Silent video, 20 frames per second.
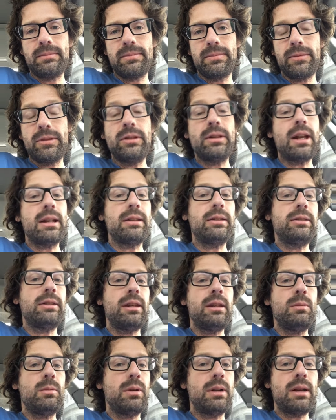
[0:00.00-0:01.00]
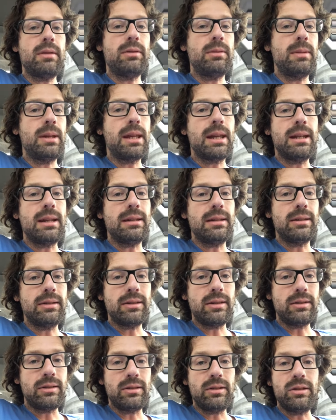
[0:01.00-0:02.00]
It's not to say you won't have to make any
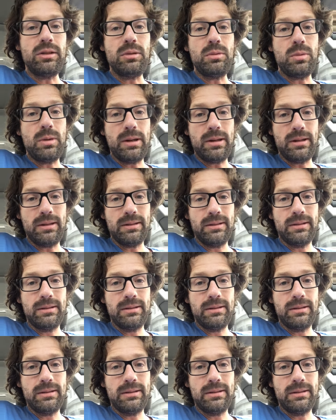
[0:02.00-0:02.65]
decisions, you will.